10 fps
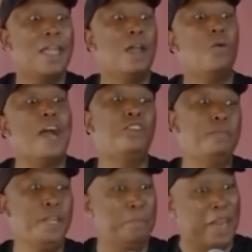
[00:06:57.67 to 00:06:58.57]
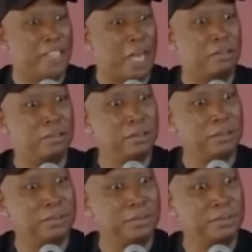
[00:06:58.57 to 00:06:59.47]
what do you mean by that?
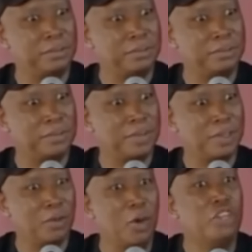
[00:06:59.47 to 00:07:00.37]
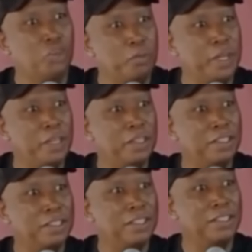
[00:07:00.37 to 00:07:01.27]
What do you mean?
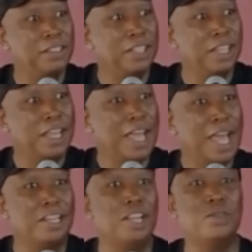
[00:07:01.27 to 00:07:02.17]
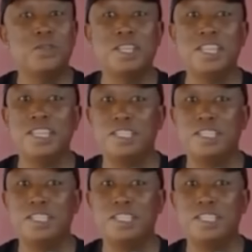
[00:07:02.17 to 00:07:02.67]
And then you think he's